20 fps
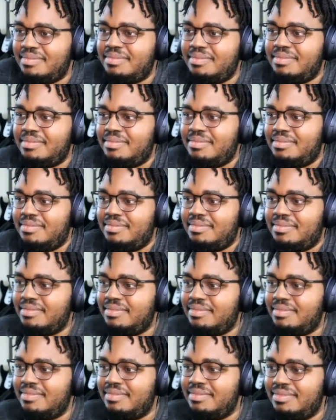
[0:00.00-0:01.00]

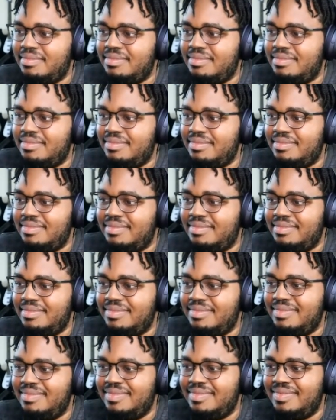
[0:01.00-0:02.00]

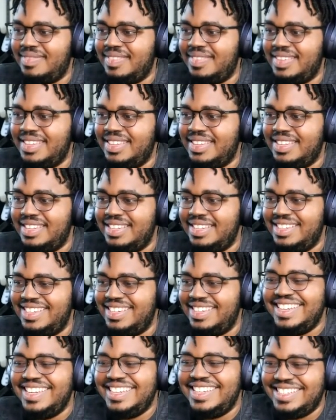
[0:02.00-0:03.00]

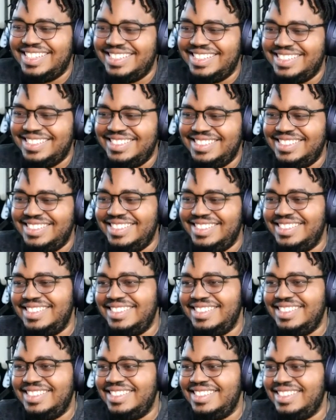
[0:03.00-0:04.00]
This person isn't speaking.